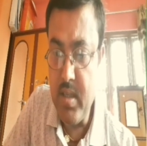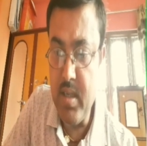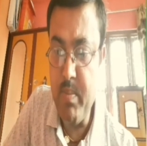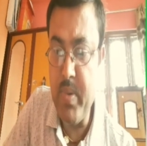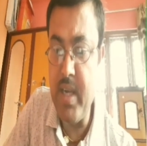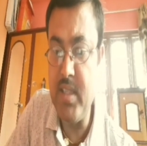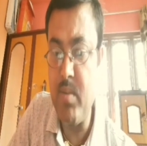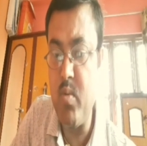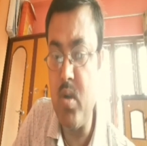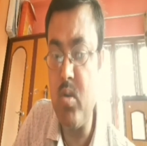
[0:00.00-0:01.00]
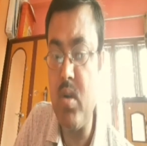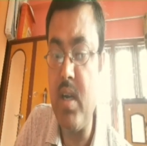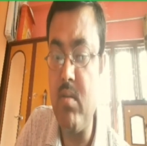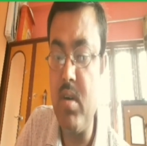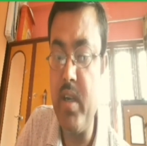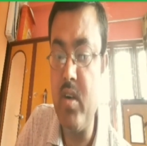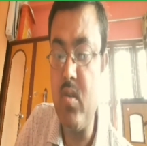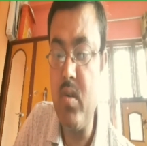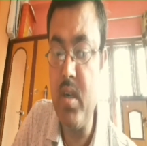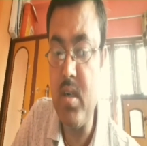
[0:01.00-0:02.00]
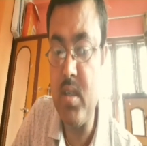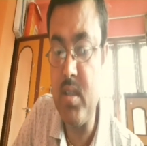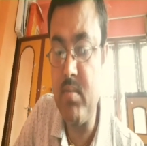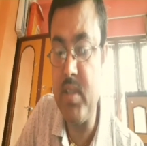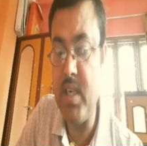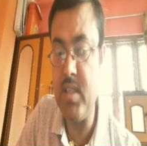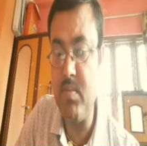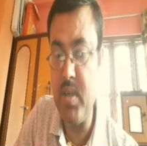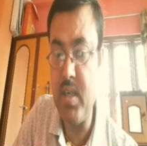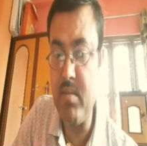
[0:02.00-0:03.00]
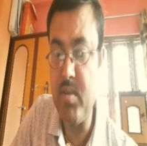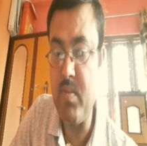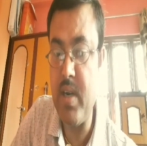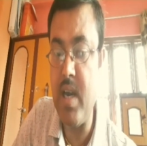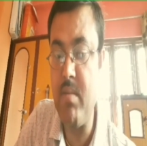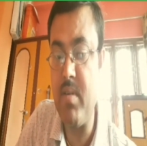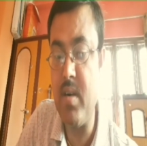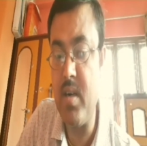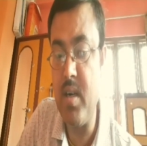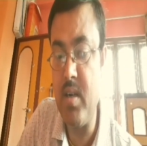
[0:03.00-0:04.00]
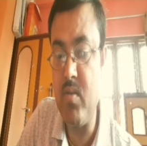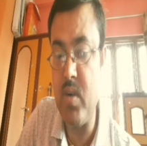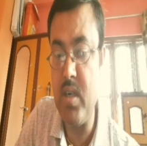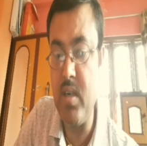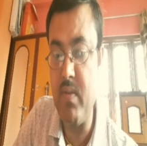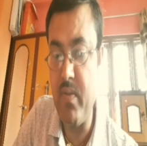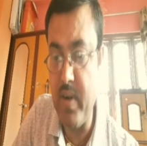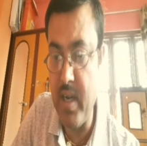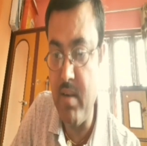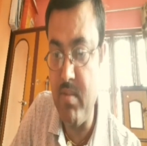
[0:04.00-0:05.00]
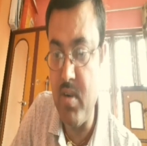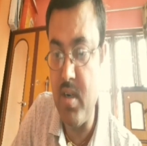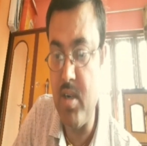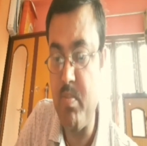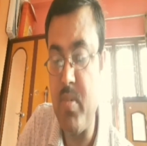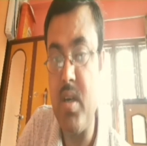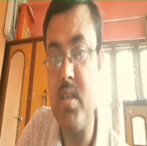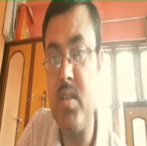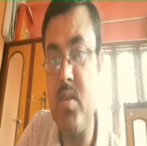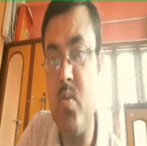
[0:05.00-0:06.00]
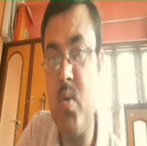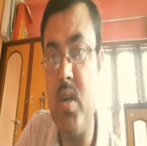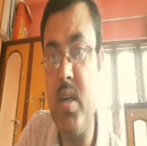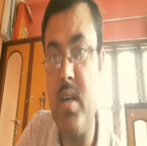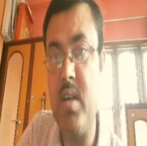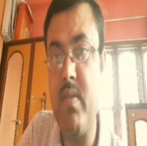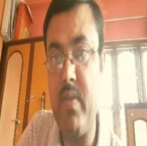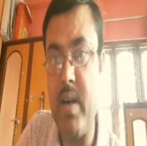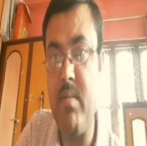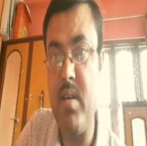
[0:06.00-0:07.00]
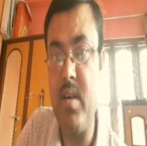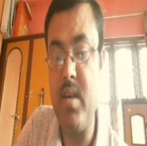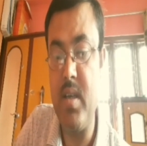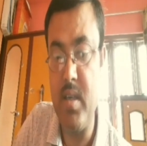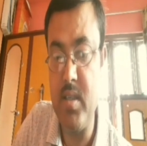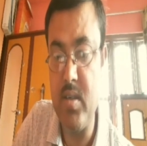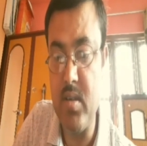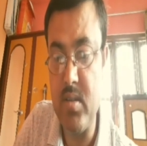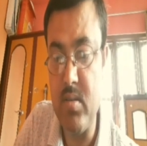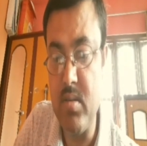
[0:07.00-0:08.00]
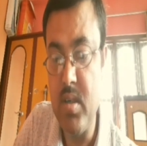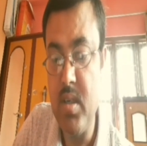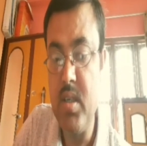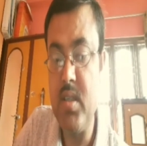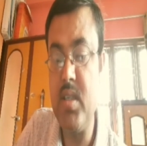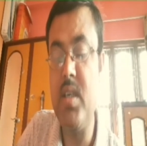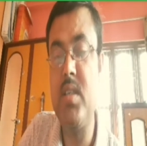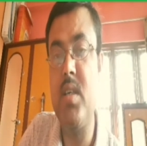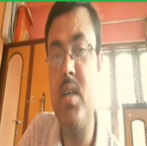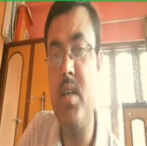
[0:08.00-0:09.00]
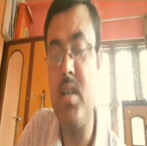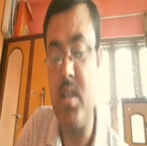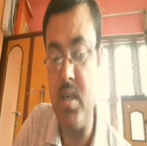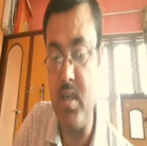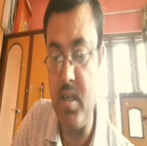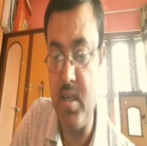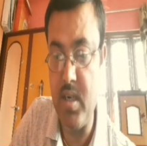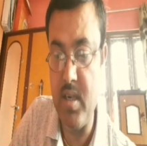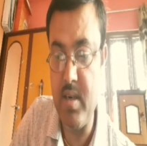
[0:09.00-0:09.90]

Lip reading: Then price of 1 tola gold including custom charge becomes $525 plus $105 is equals to $630.